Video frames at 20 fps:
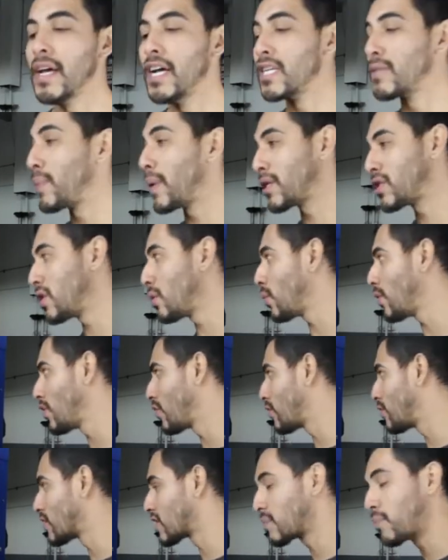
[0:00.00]
Especially when
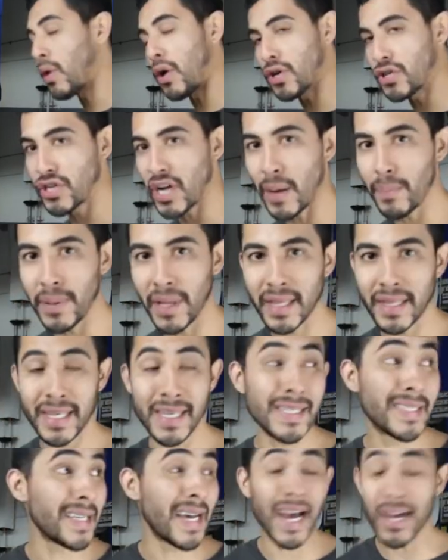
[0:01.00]
you're in a small shop like this.